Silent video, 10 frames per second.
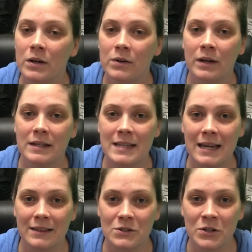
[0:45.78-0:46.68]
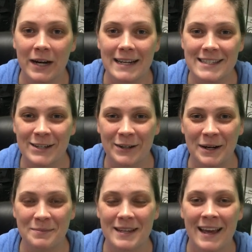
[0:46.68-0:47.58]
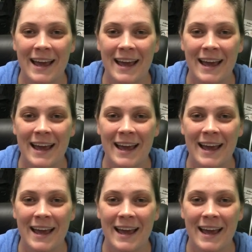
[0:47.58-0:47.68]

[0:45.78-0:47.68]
you can take the transcript